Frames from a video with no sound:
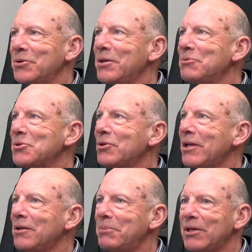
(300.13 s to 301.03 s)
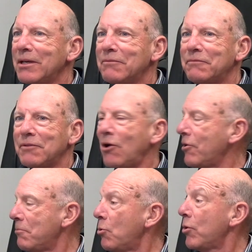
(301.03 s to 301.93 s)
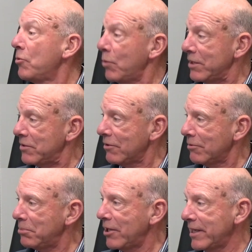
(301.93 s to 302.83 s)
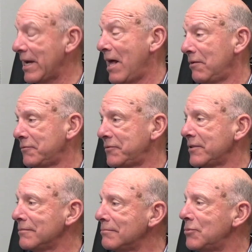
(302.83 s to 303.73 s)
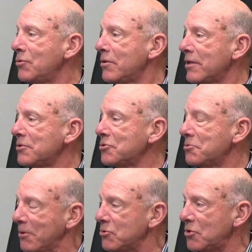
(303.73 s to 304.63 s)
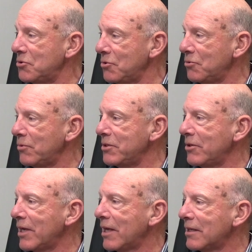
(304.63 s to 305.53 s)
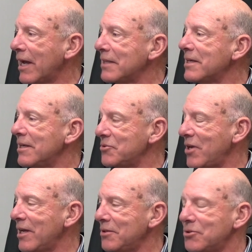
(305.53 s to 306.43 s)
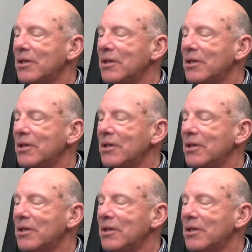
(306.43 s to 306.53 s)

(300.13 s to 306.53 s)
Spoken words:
So he was looking to be in Florida more in the winter and play golf and do the things you're supposed to do when you got to his age.